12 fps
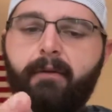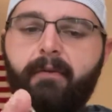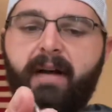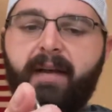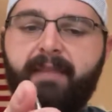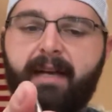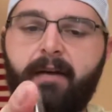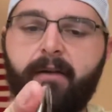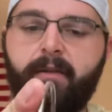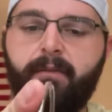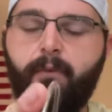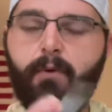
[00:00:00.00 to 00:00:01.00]
The
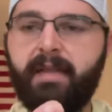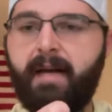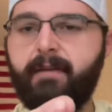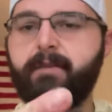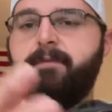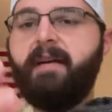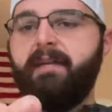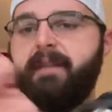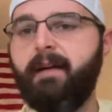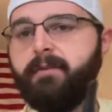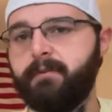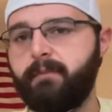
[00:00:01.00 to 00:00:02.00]
4,000,
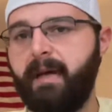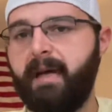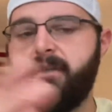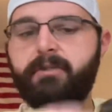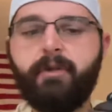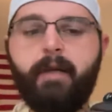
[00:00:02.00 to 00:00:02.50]
5,000 match.